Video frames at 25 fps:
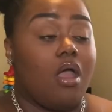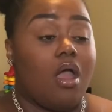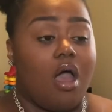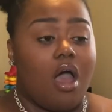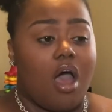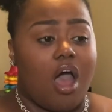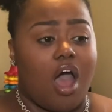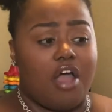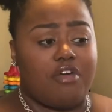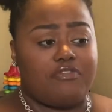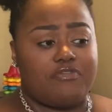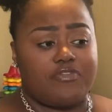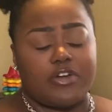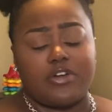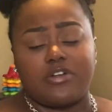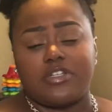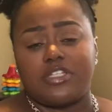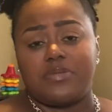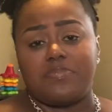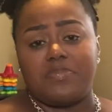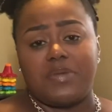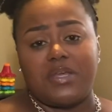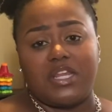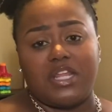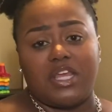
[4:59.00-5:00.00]
Our first
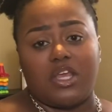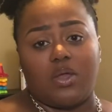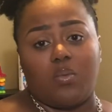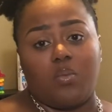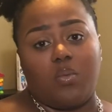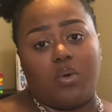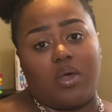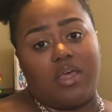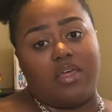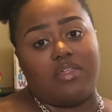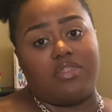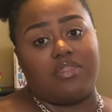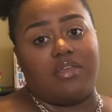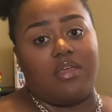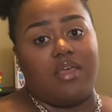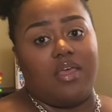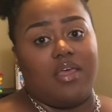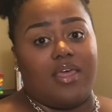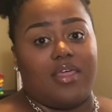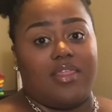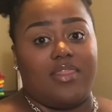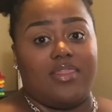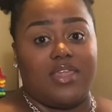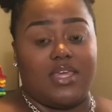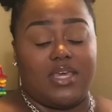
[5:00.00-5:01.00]
meeting with
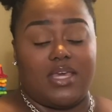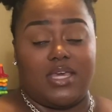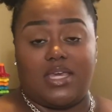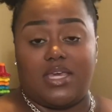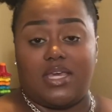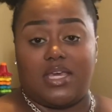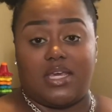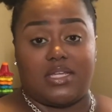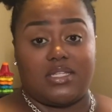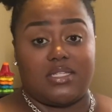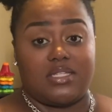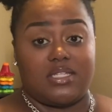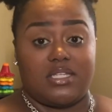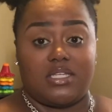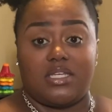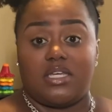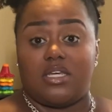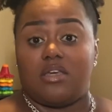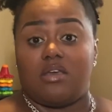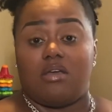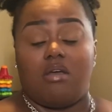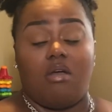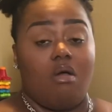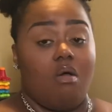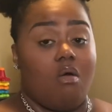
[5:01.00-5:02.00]
the
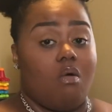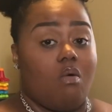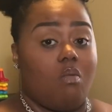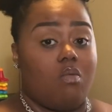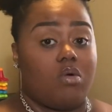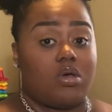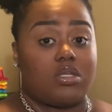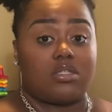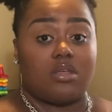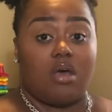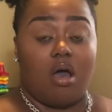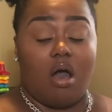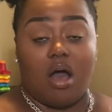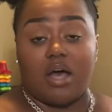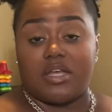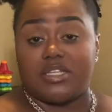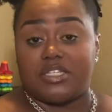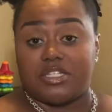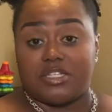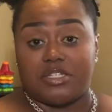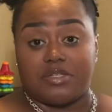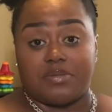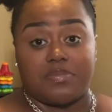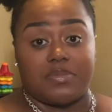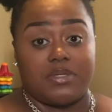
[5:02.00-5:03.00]
ENT was
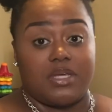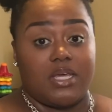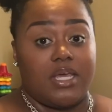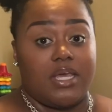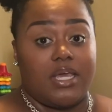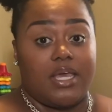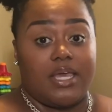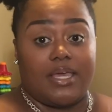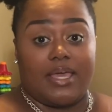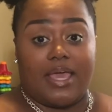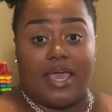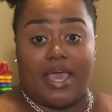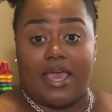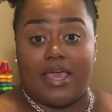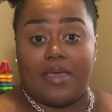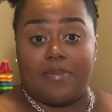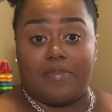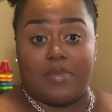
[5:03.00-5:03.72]
awesome. Came